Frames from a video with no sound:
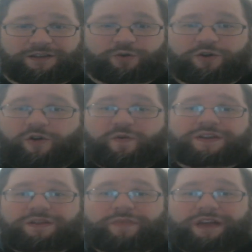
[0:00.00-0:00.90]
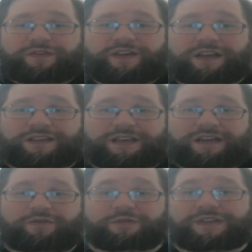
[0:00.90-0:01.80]
Those are always the best fantasy
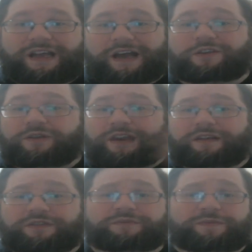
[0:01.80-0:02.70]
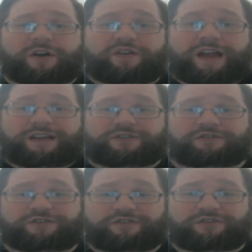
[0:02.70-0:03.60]
heroes. Yeah, you can have some
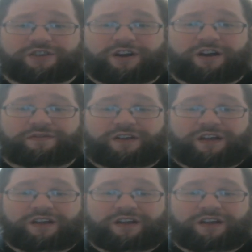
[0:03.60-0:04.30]
spellcasters in your stuff,